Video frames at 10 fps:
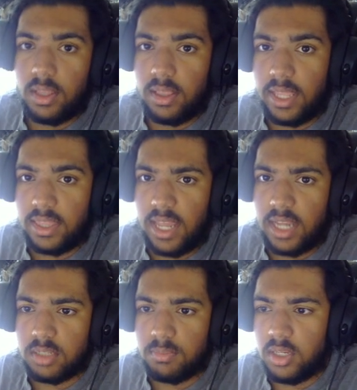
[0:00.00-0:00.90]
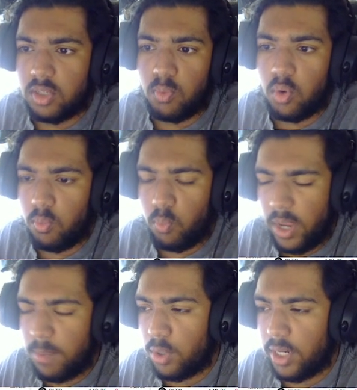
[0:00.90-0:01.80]
like that to me is
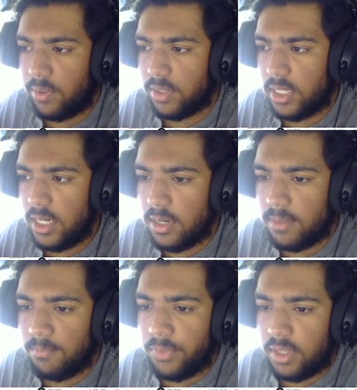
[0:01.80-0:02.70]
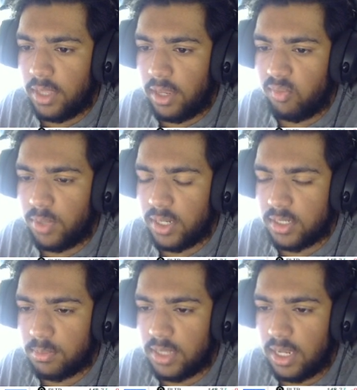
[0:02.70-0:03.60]
way more guaranteed than if price
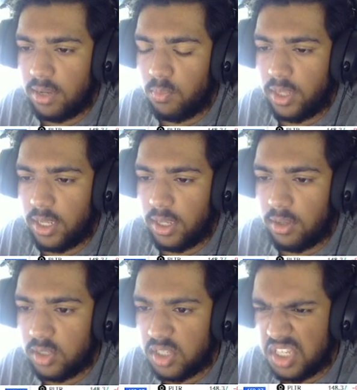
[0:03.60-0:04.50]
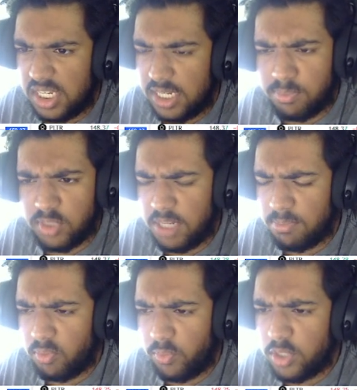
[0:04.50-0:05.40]
comes down with a deep
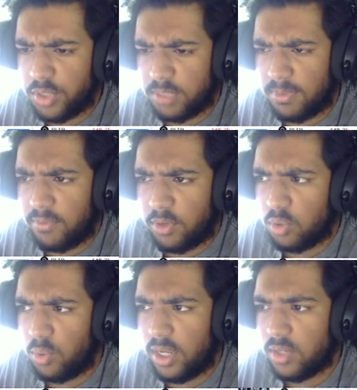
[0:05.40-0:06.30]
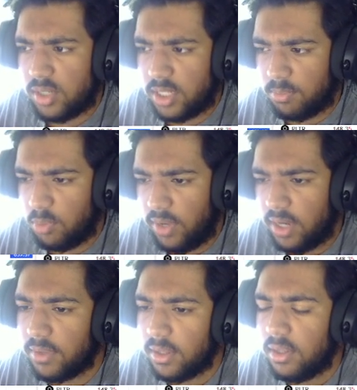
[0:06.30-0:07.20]
retracement for a 300 tick move out
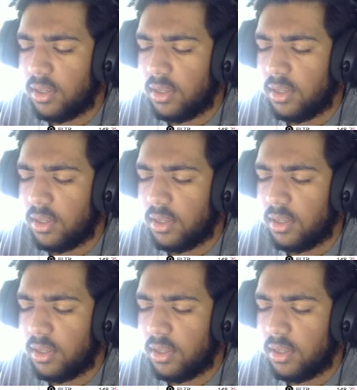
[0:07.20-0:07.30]
of it.